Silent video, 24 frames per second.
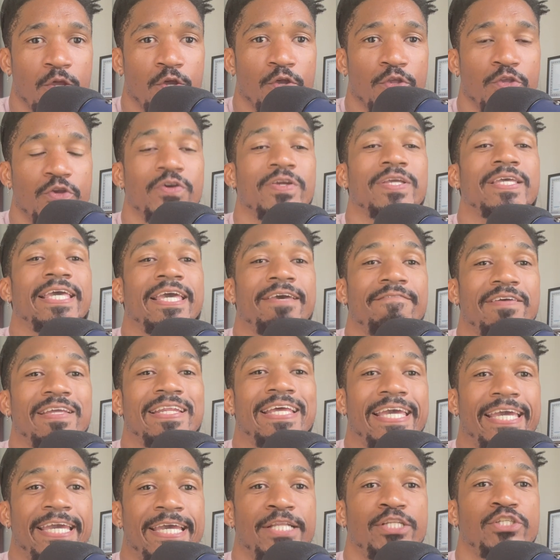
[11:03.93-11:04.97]
You're giving
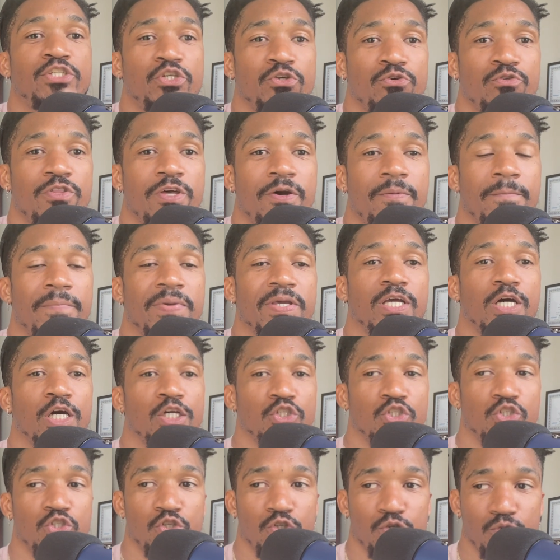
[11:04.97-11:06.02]
in to them
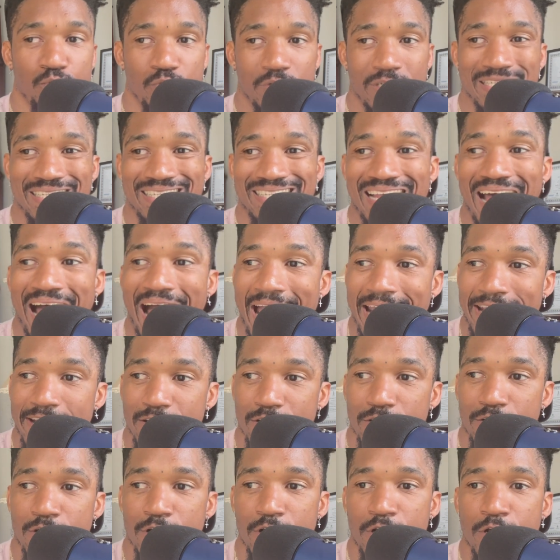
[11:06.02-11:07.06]
because you
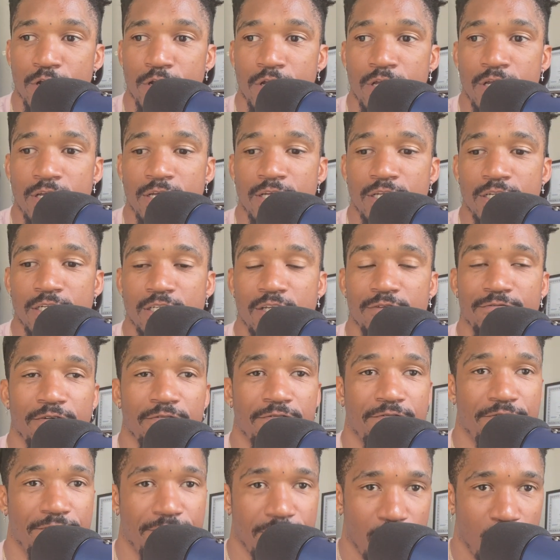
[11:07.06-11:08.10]
desire the
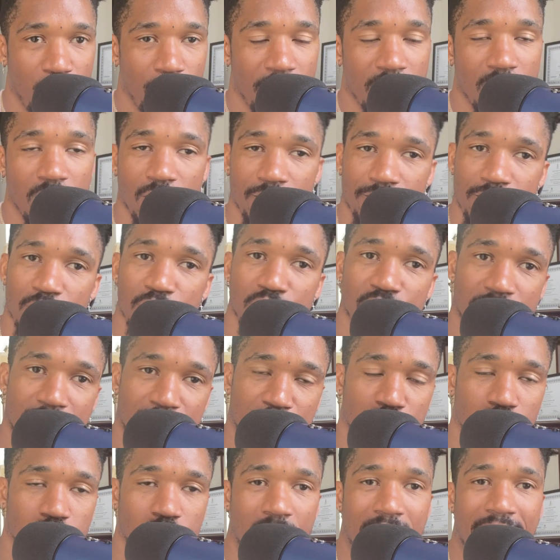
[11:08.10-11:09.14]
fulfillment of your
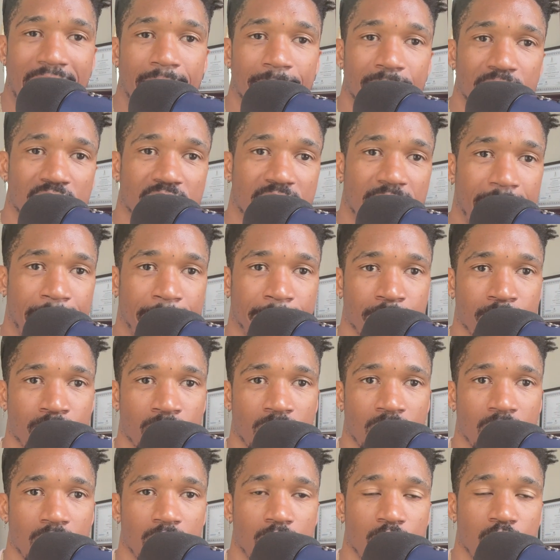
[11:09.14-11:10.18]
sexual appetite.
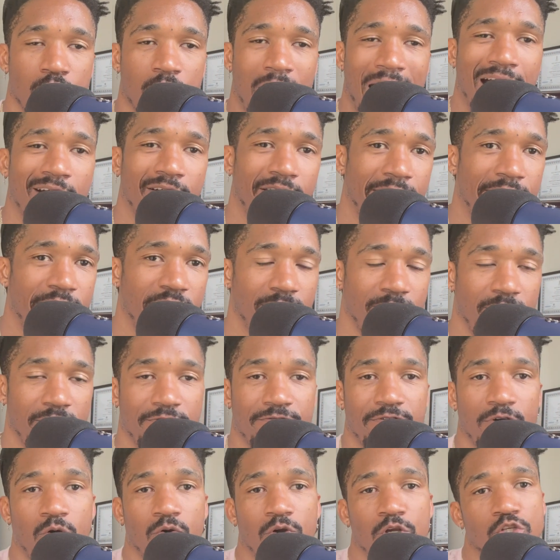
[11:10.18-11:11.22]
How can you be
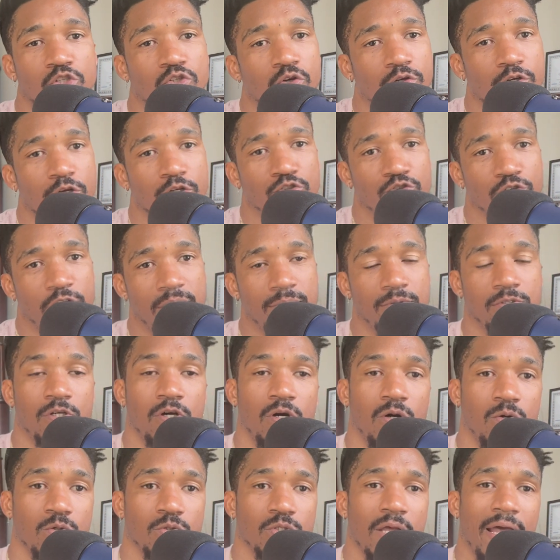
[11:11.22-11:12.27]
focused on your dreams,
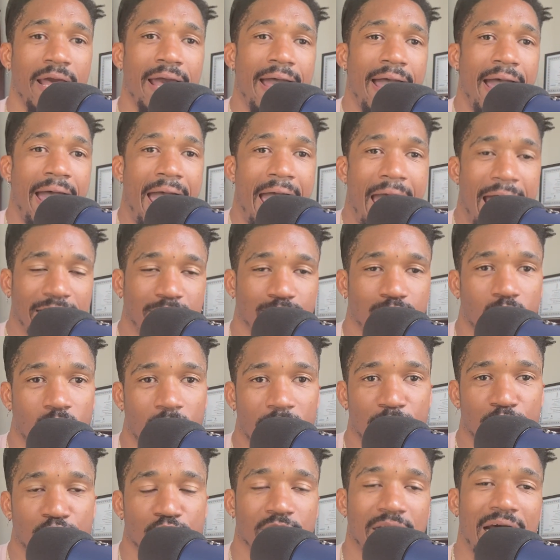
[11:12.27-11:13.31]
goals,
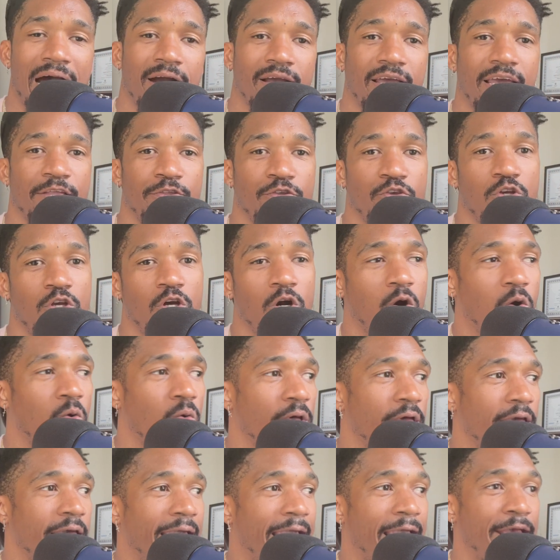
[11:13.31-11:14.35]
aspirations? How can you
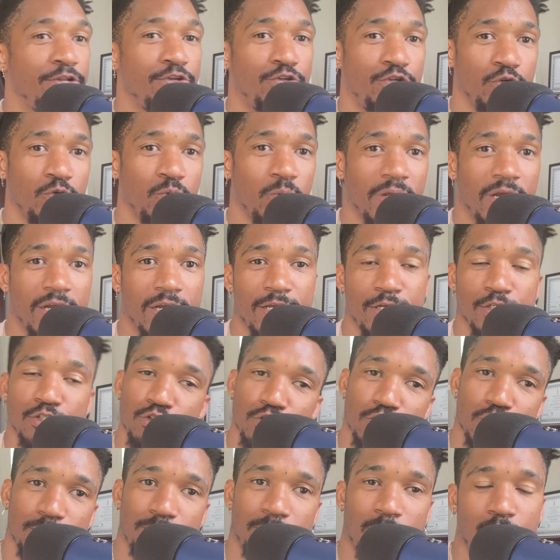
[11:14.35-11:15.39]
go and do what it is you're
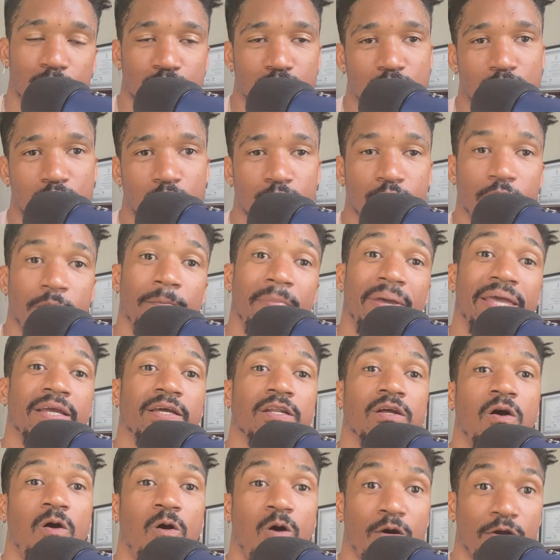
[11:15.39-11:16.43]
supposed to do? You're making
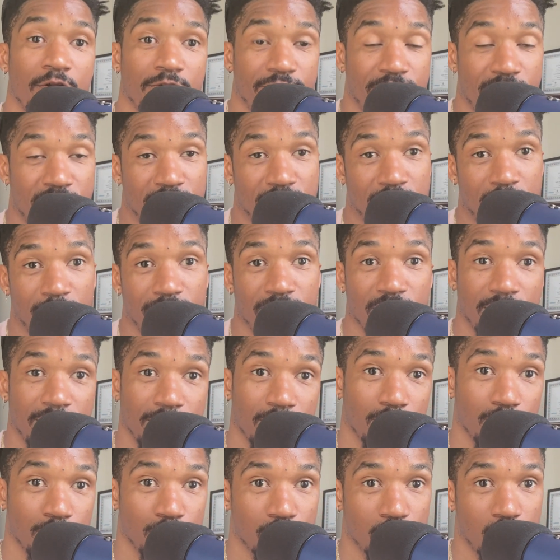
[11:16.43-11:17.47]
it harder for yourself to
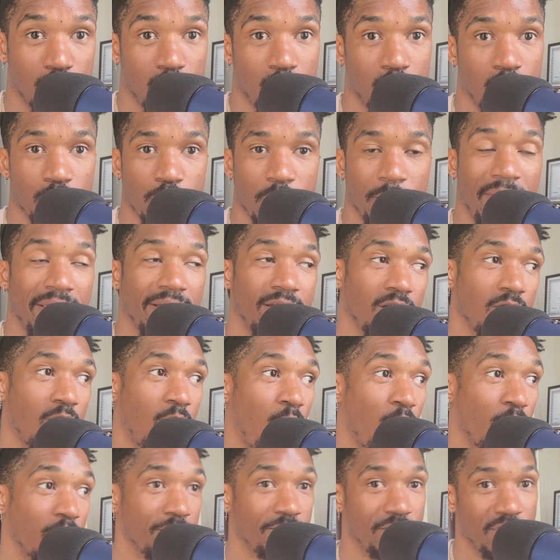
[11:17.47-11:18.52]
get through school. You're making it
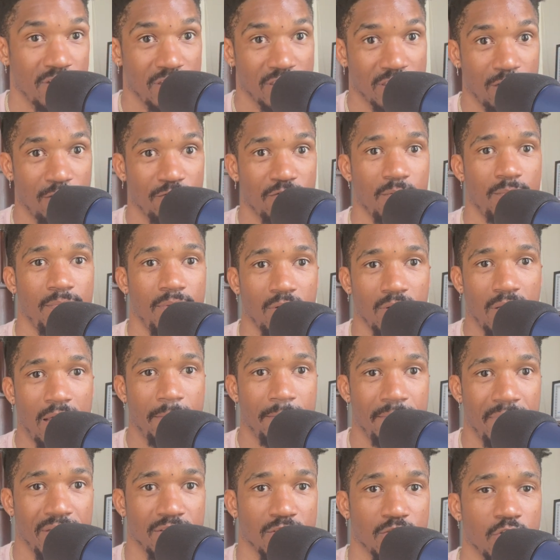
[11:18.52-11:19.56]
harder for yourself to build
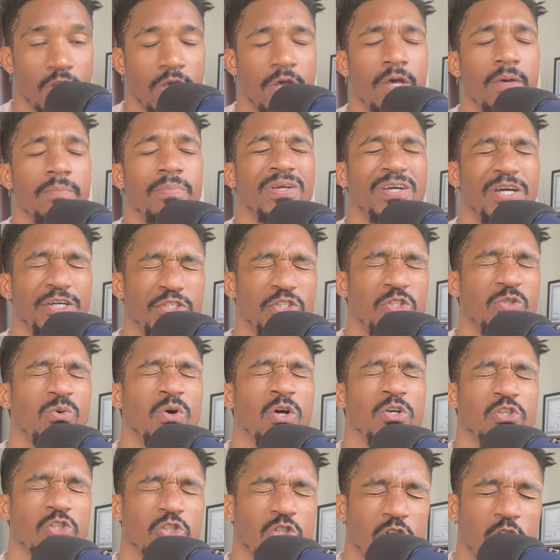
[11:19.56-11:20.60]
that business because you
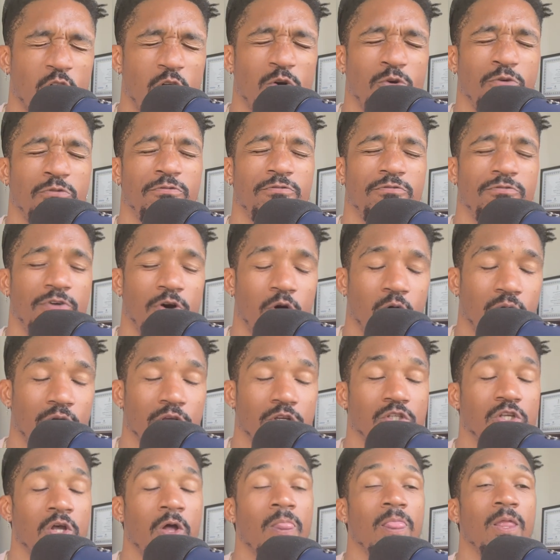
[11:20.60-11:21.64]
are so
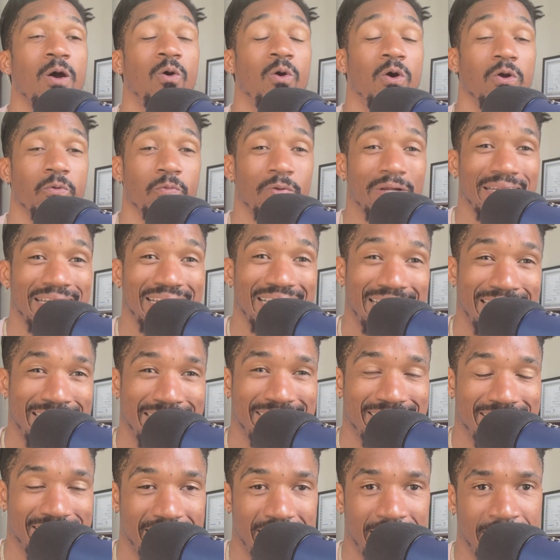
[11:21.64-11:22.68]
focused on
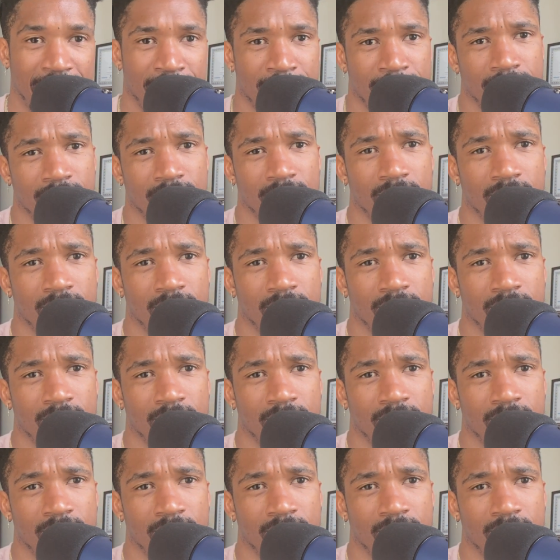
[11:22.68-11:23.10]
releasing